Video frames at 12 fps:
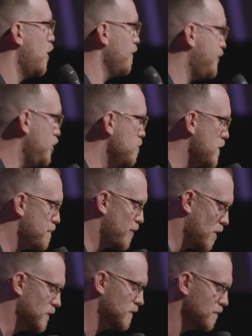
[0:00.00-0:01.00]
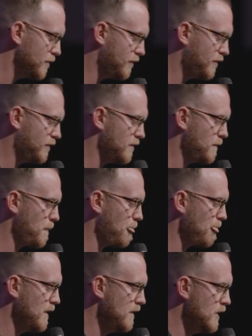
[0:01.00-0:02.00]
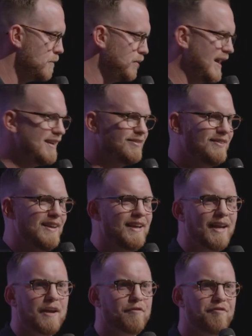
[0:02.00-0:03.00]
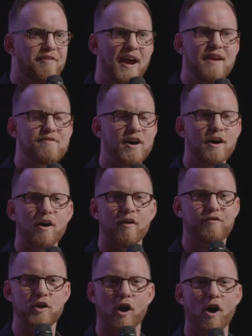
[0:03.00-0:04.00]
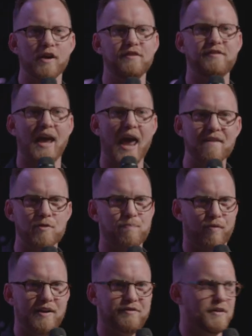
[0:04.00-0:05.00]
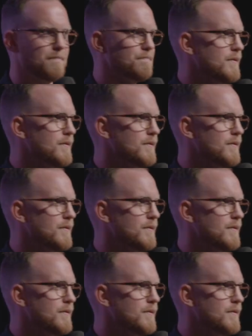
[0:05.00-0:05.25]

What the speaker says: of human problems. Blessing and favor of God is ever present.